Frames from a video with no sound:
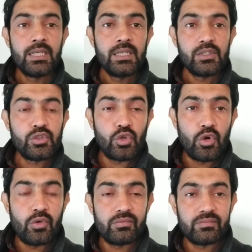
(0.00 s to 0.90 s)

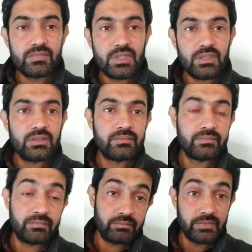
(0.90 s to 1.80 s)
So
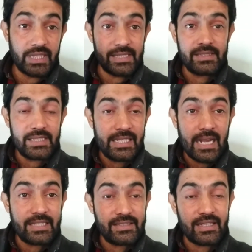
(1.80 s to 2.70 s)
this
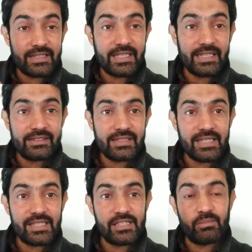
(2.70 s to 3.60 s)
ELISA kit
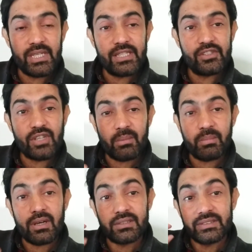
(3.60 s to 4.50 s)
is based
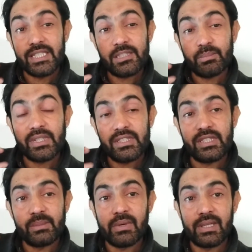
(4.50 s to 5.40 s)
upon this
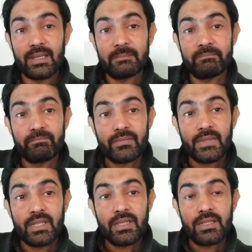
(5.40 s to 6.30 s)
principle,
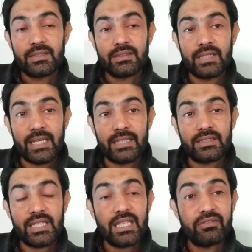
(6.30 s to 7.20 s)
that
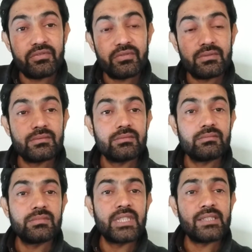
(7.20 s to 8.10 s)
if
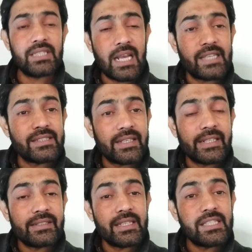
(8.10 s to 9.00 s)
this ELISA
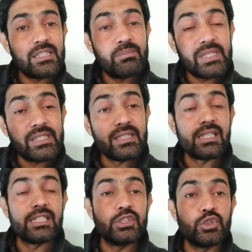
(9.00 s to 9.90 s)
kit is
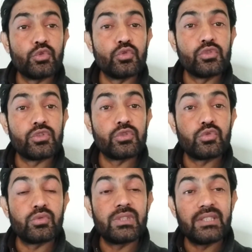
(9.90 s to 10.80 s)
basically used
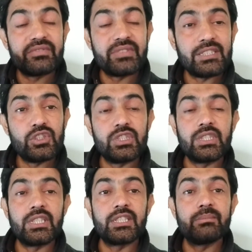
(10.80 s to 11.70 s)
to
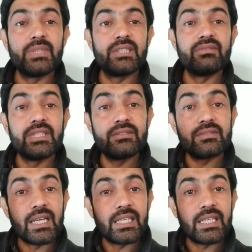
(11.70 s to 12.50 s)
differentiate between